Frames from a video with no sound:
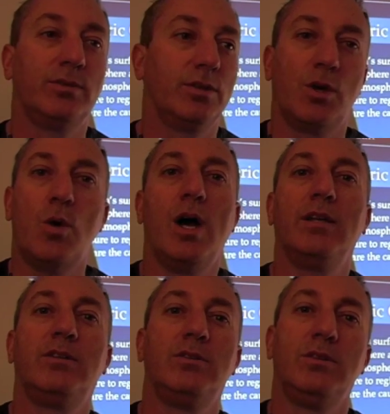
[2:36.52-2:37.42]
or go
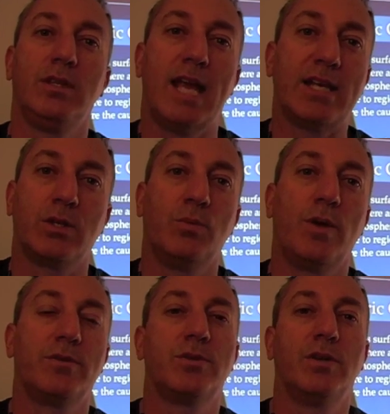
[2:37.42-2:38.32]
on to the National
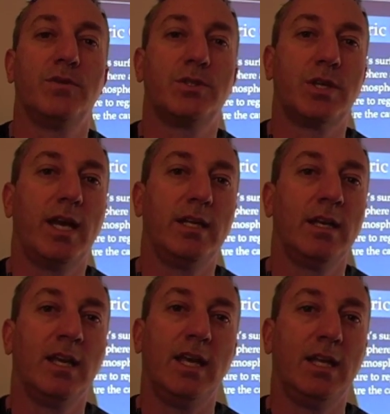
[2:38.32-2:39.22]
Weather Service site
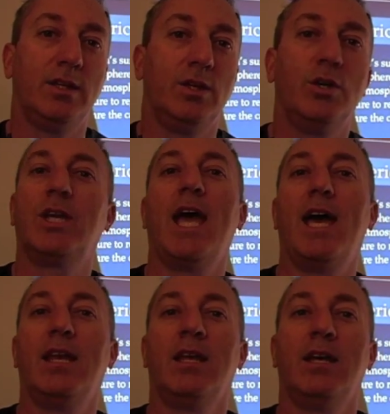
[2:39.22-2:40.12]
and look
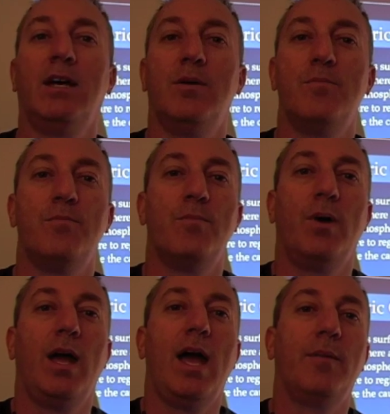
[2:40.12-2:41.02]
at um,
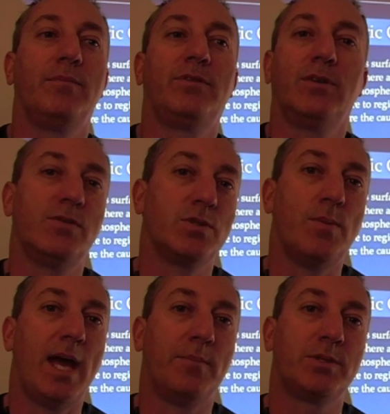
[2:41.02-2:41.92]
surface
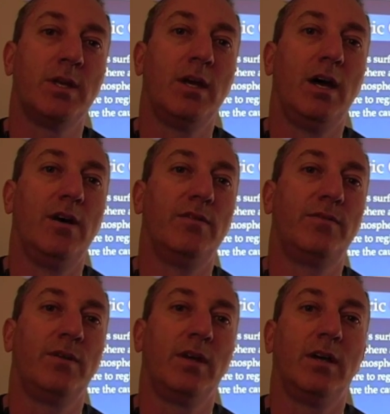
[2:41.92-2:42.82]
maps
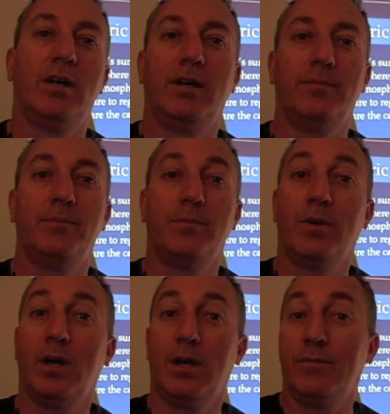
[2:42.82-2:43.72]
of, um,
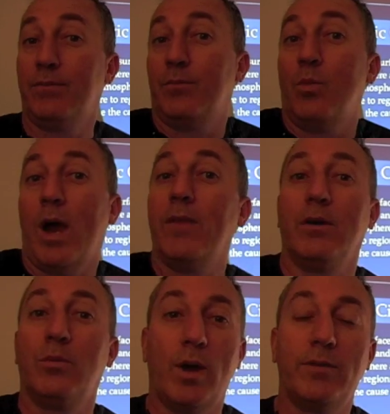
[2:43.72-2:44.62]
of
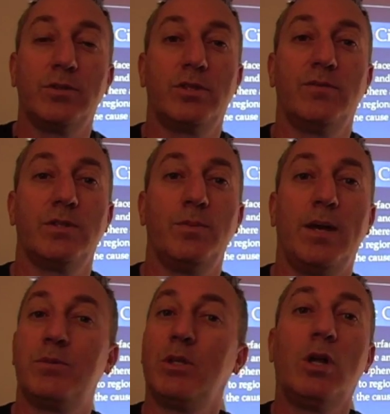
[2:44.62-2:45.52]
weather, weather surface
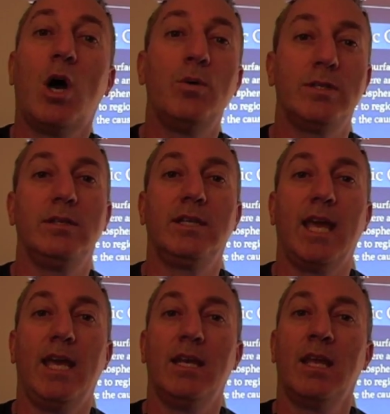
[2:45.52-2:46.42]
maps, they'll always
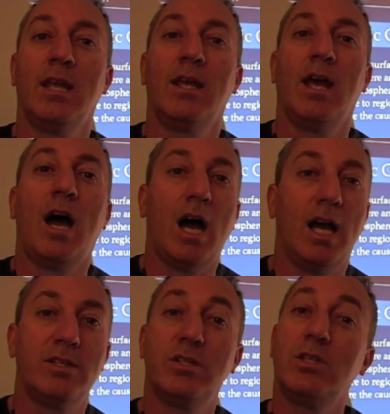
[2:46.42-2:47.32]
indicate
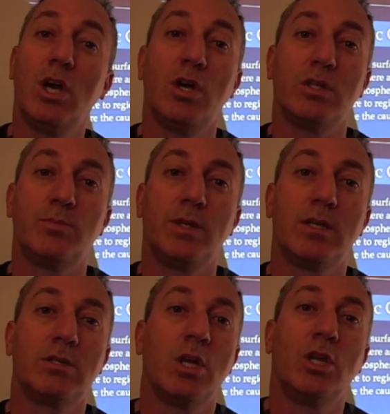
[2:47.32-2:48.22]
highs and lows
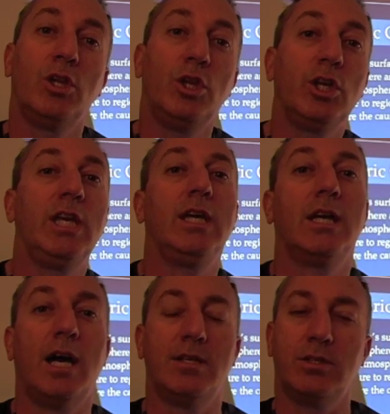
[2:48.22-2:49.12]
because looking at
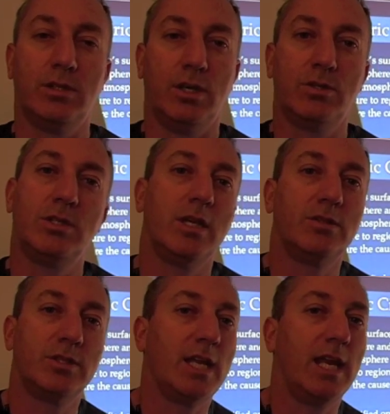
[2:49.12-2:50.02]
highs and lows and
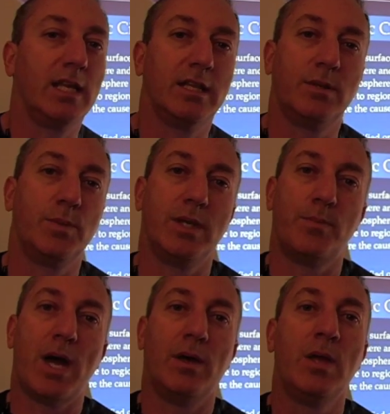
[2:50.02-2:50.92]
understanding a little bit
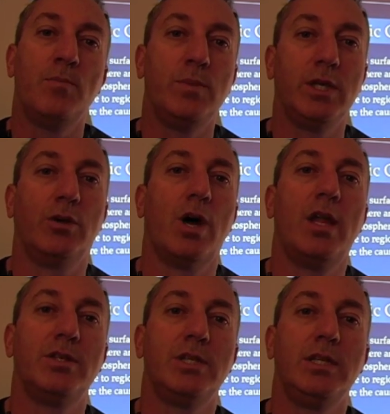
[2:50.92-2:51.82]
about
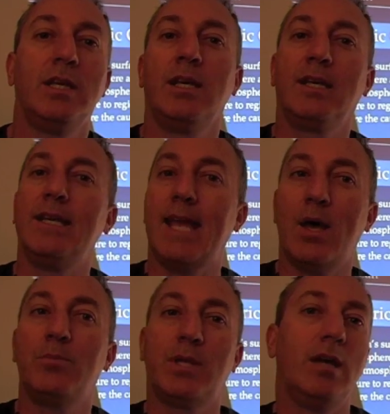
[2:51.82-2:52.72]
meteorology can
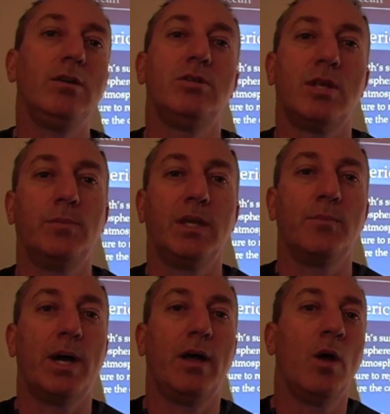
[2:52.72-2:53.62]
help tell you something
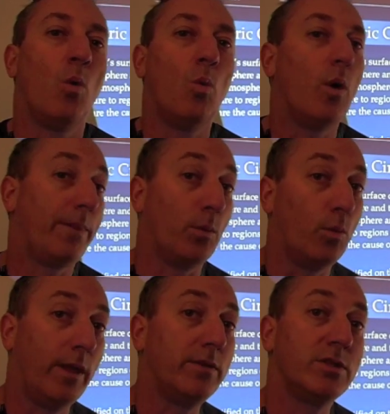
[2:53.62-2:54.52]
about what the
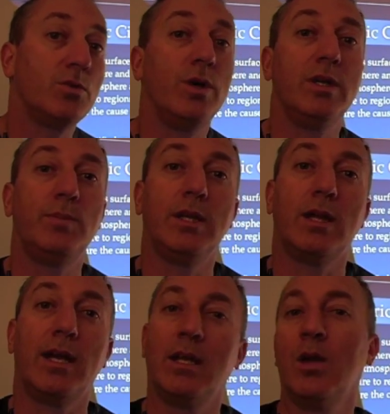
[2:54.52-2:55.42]
weather is going to be
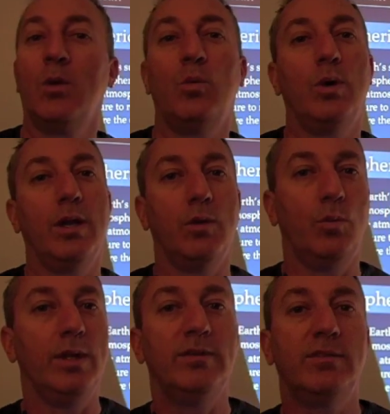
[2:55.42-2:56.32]
like, where the
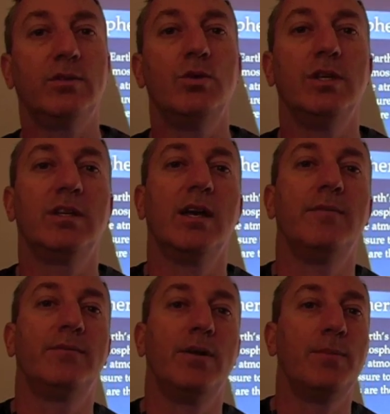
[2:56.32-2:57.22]
winds are going to
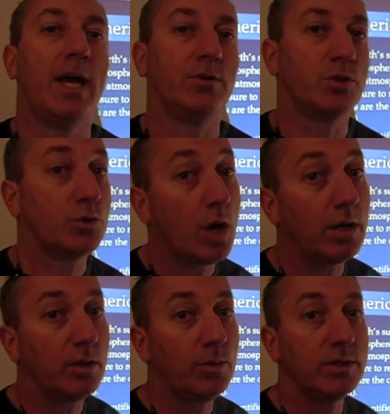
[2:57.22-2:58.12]
come from, how
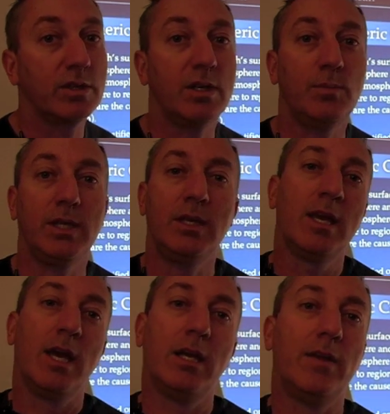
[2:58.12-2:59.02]
strong the winds are going to be,
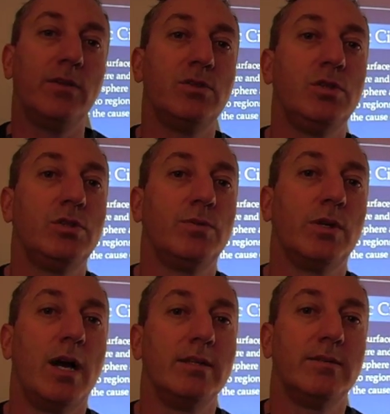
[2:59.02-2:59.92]
and all those useful
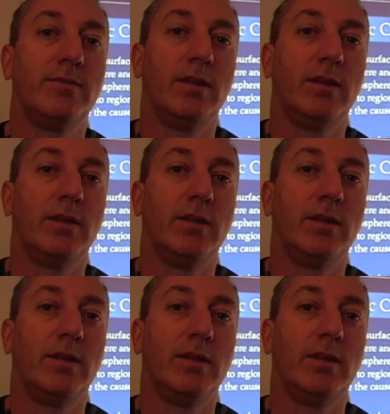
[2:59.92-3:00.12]
kinds of